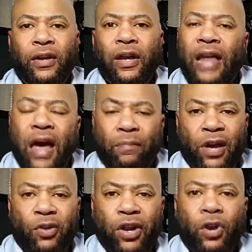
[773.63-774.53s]
a lot
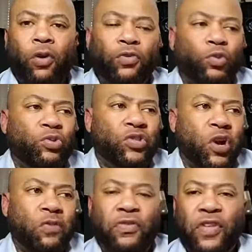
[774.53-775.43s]
better at going through
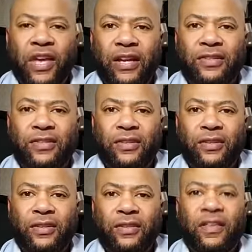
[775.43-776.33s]
certain things
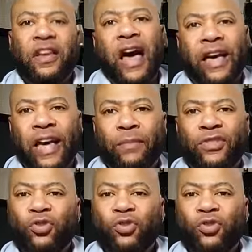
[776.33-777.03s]
than I am.